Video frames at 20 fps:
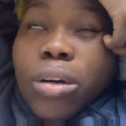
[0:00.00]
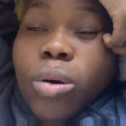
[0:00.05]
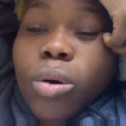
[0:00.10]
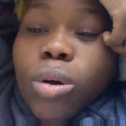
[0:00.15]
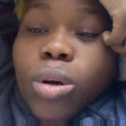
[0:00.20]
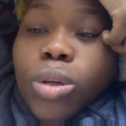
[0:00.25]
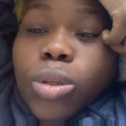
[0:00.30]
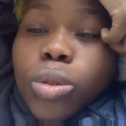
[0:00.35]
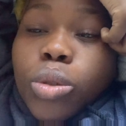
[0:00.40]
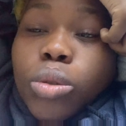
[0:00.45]

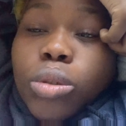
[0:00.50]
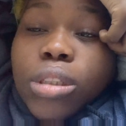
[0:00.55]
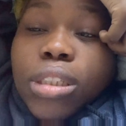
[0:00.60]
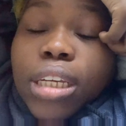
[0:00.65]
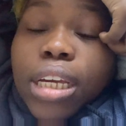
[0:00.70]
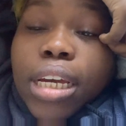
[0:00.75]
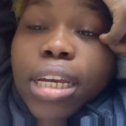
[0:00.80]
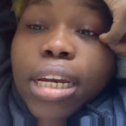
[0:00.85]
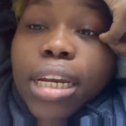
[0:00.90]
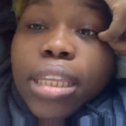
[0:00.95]

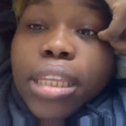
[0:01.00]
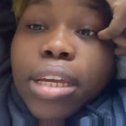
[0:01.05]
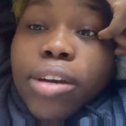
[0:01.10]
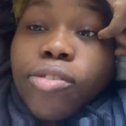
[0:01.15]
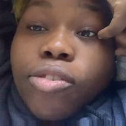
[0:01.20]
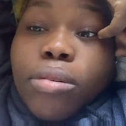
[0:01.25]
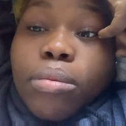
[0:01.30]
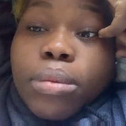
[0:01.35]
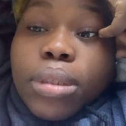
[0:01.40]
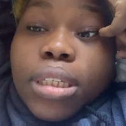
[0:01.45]
9:45, and then
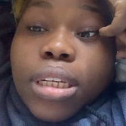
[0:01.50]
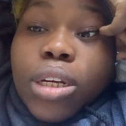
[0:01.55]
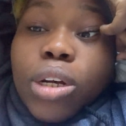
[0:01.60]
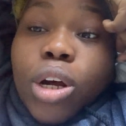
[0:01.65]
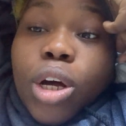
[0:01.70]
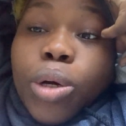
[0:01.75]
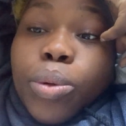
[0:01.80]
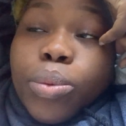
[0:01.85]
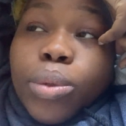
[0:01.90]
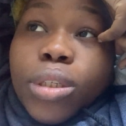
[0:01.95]
from 10
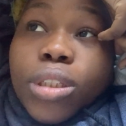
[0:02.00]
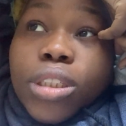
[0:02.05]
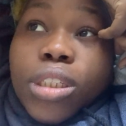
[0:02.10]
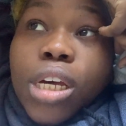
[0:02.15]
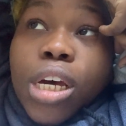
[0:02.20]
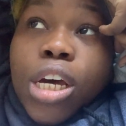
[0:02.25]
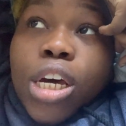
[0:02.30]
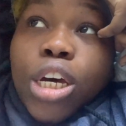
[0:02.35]
onwards,